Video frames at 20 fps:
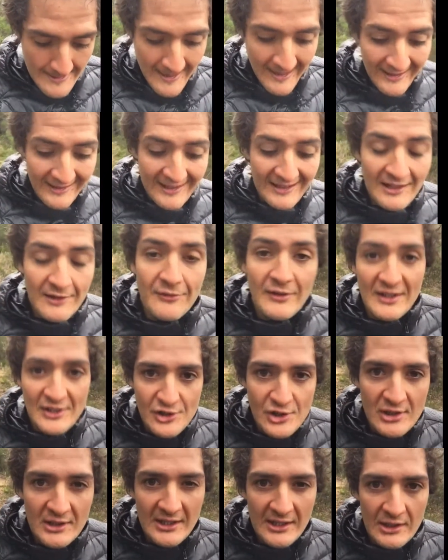and then
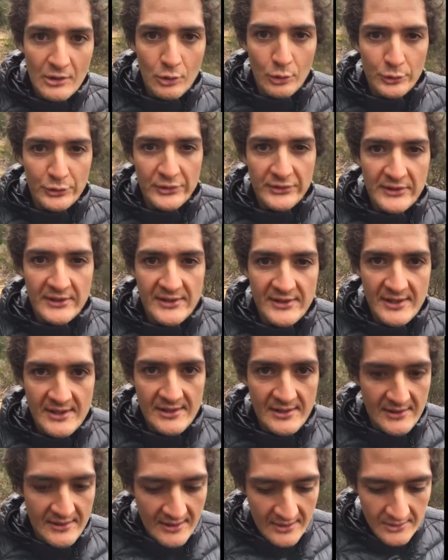eventually it causes
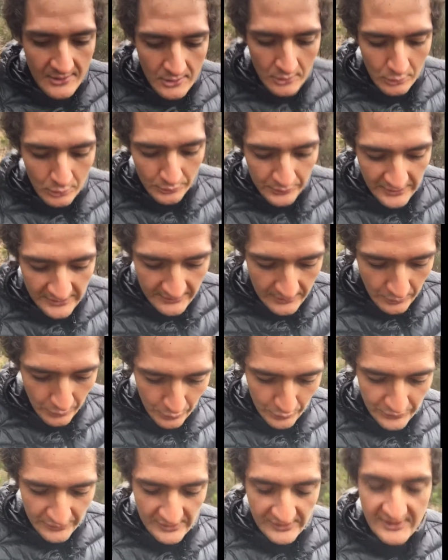diseases. It doesn't
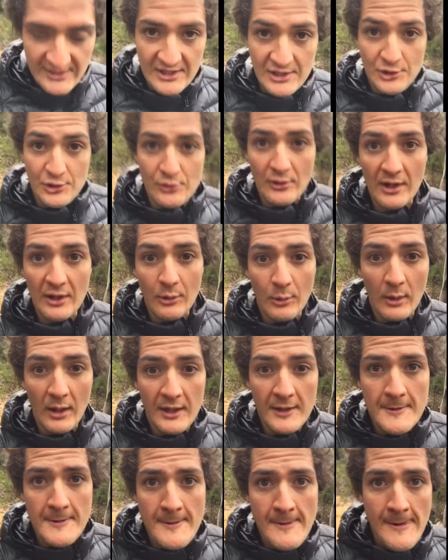cause disease straight
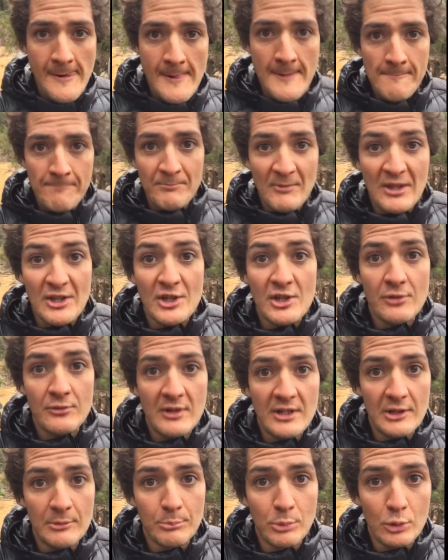away. Now, you can
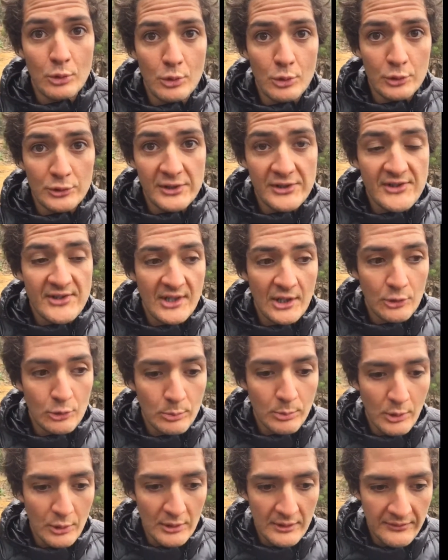read a book called The Subtle
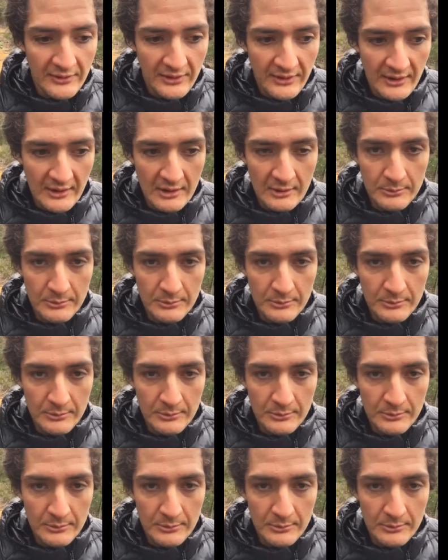Body if you think